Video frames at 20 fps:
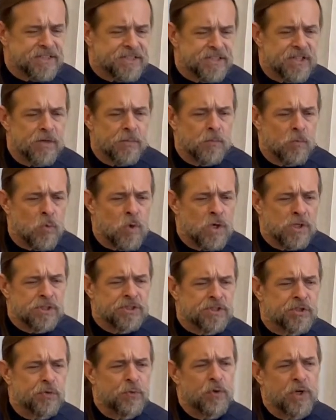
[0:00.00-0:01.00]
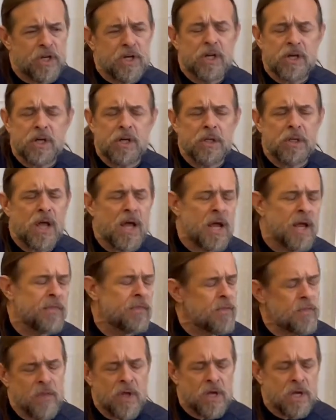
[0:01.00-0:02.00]
someone so real and
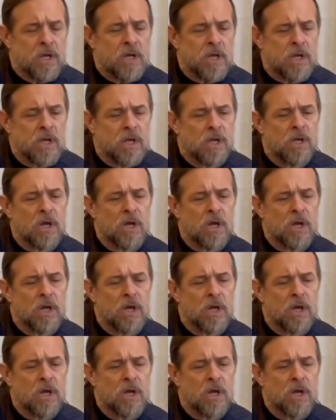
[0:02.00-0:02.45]
then they're